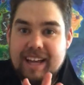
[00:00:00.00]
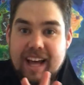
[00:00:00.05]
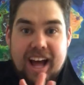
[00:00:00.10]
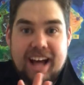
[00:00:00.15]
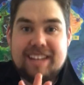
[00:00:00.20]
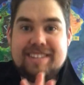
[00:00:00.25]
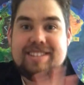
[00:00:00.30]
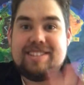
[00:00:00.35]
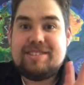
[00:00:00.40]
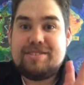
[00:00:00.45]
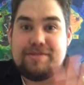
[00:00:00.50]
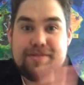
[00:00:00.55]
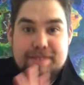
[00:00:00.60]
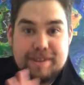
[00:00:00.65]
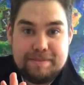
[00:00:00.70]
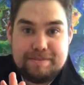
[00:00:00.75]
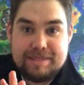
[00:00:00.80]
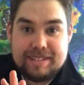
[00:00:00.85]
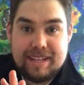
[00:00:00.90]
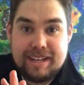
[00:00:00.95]

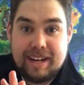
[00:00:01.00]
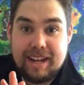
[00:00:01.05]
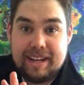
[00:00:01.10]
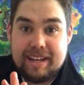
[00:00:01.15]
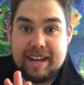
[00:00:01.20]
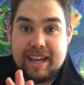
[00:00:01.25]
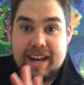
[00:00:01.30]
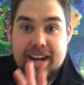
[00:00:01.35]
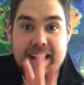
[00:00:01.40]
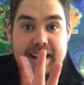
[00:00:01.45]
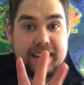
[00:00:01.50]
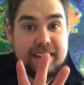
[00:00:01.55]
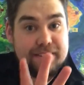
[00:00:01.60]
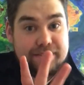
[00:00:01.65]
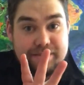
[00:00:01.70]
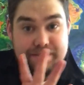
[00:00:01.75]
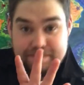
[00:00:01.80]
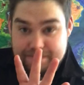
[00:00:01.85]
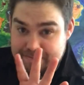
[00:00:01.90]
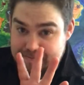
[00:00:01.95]
Unscripted,
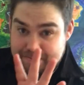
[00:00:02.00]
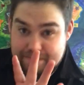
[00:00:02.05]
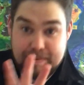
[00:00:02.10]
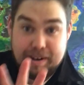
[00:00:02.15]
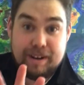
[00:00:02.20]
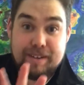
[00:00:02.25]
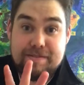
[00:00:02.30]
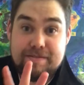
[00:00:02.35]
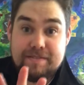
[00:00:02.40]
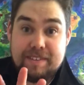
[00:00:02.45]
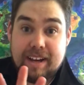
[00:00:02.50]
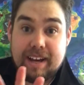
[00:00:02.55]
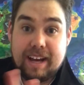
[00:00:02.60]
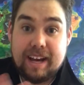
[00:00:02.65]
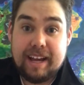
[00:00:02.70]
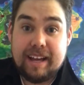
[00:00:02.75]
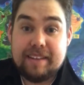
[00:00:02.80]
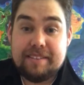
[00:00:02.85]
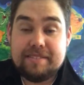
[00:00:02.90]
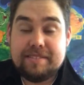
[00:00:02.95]
unedited. Part
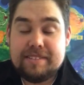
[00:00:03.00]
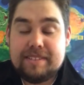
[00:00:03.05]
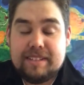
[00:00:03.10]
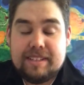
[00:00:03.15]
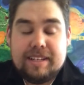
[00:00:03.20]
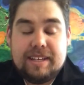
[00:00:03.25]
5.